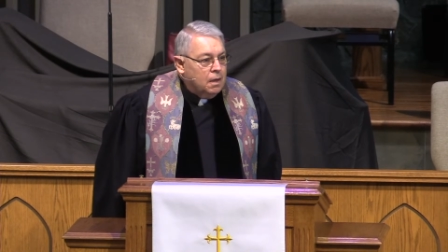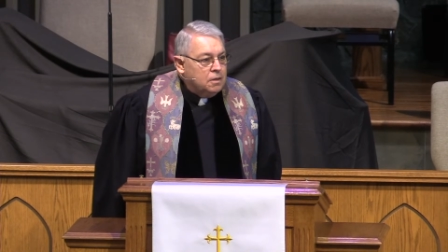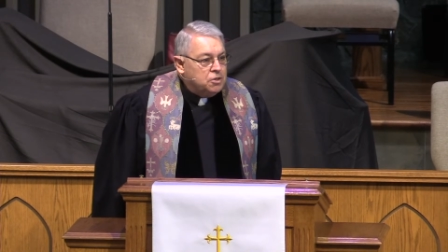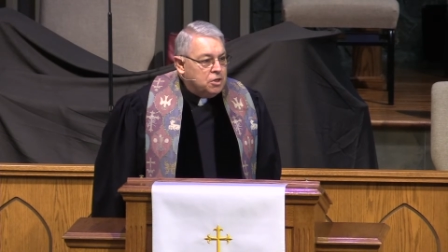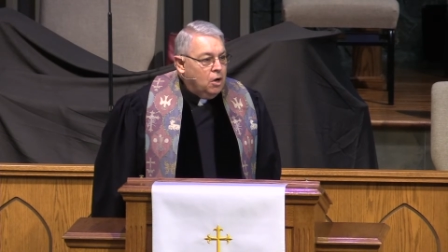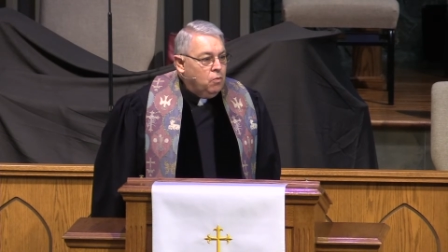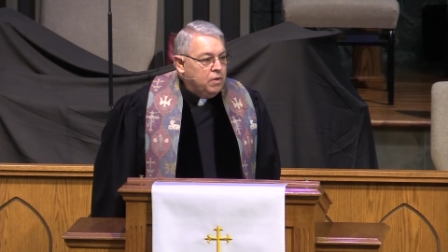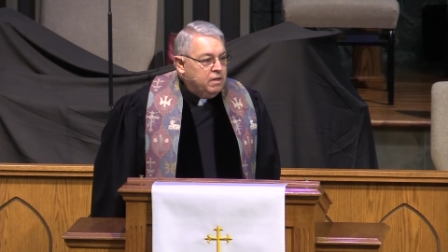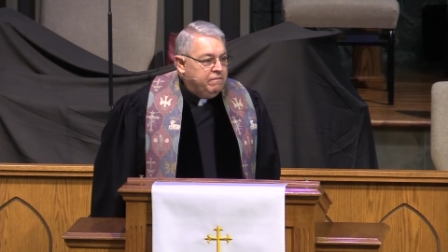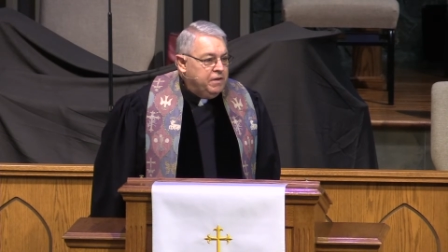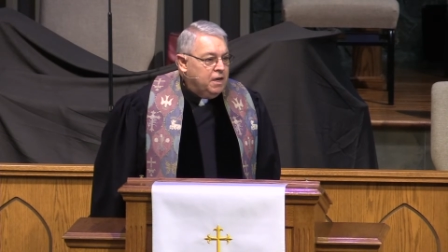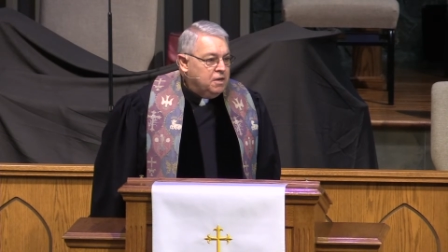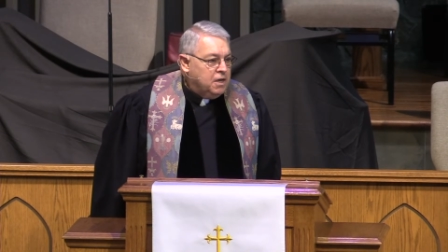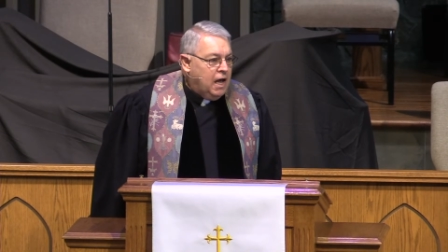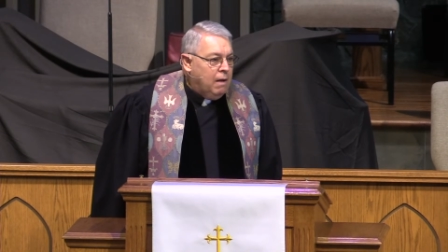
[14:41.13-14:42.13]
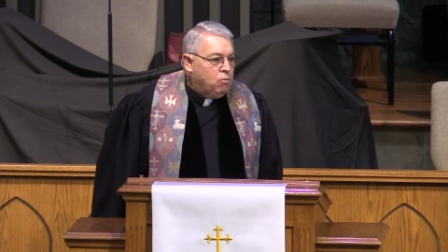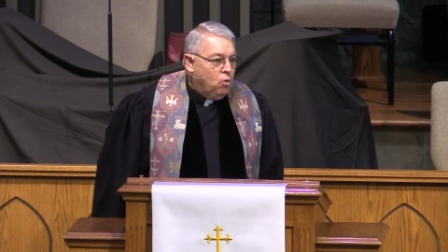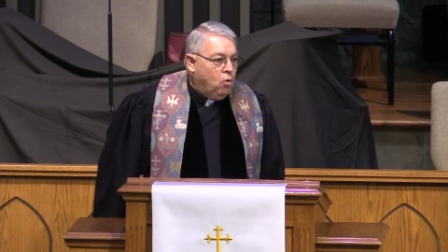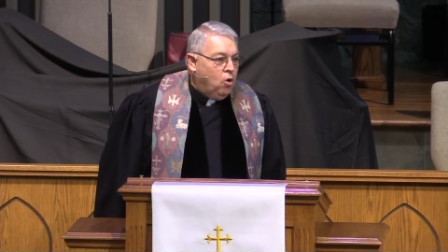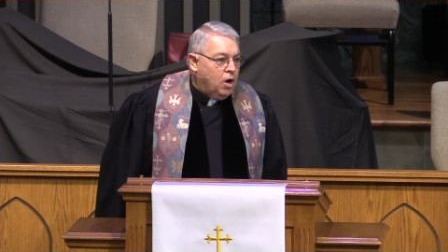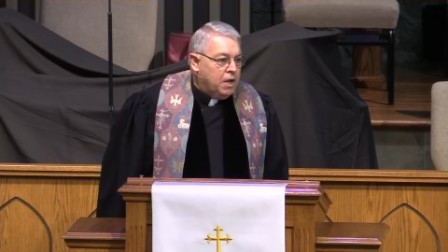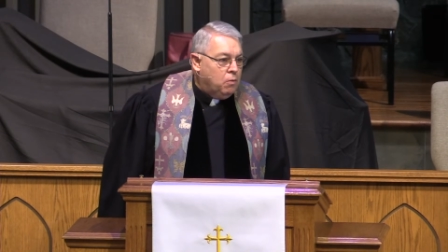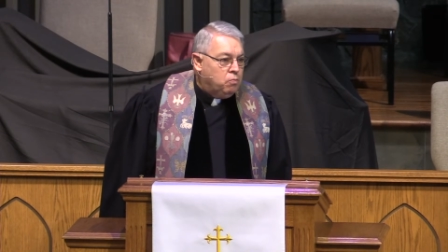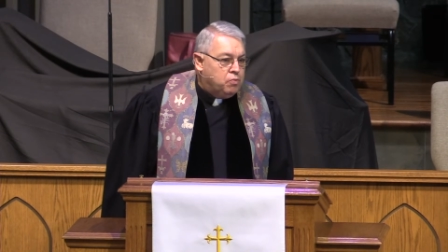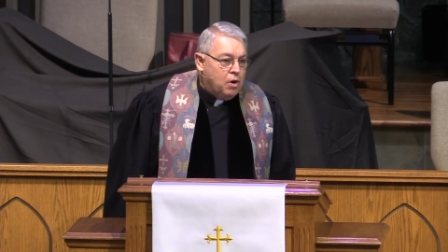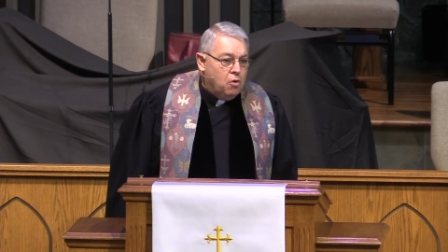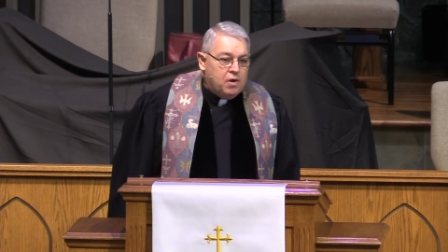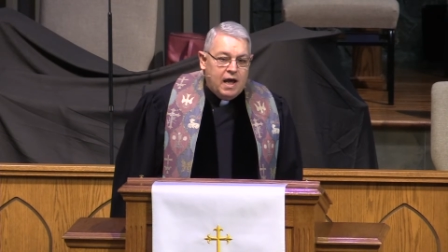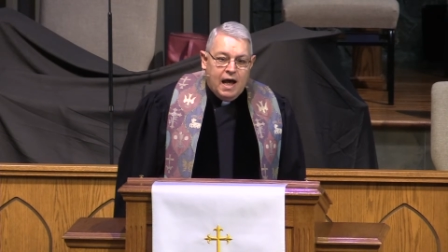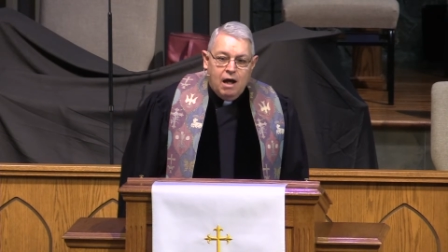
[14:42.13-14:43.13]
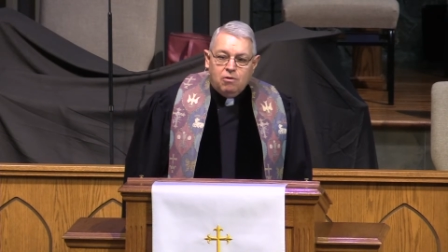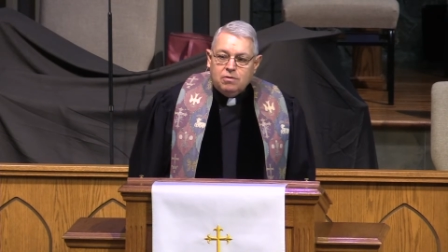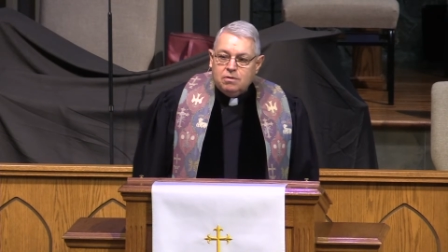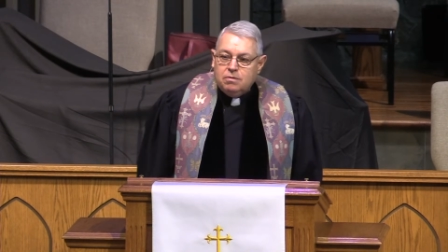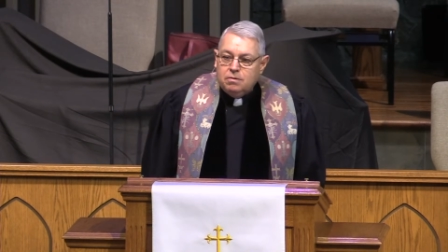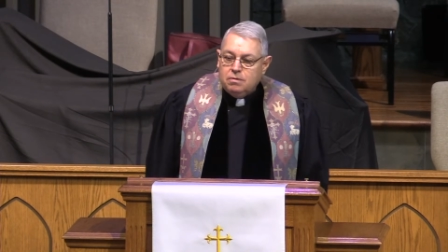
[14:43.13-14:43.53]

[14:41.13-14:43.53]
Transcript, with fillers: And so when the Vietnam War broke out,